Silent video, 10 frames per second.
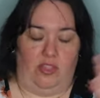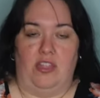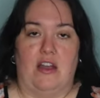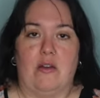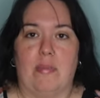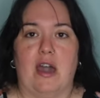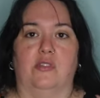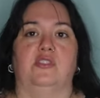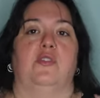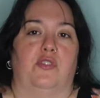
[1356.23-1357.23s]

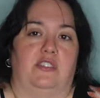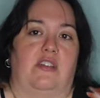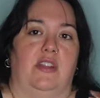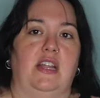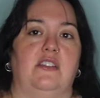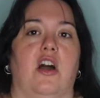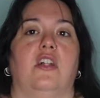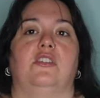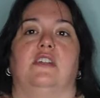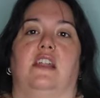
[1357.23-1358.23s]
thereabouts for
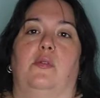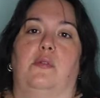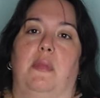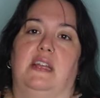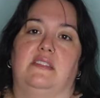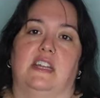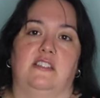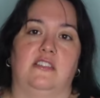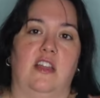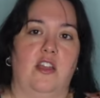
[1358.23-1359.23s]
$78 and it would make
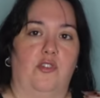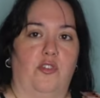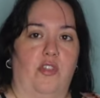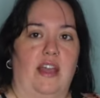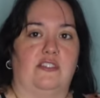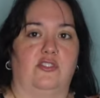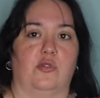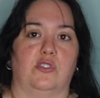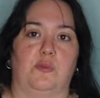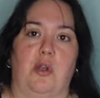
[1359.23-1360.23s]
sense for that
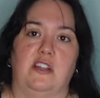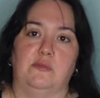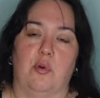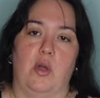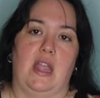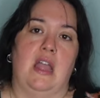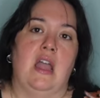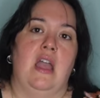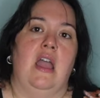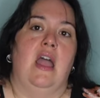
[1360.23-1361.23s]
store's price point.
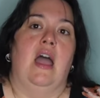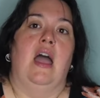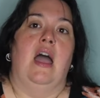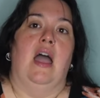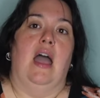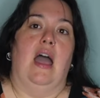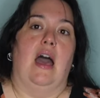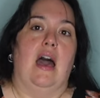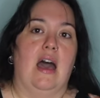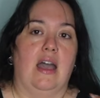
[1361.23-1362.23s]

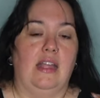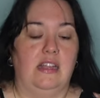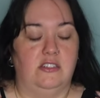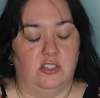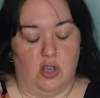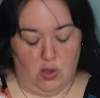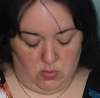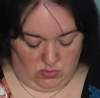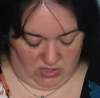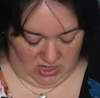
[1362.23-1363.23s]
I
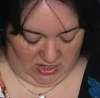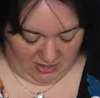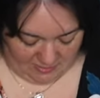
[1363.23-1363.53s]
don't,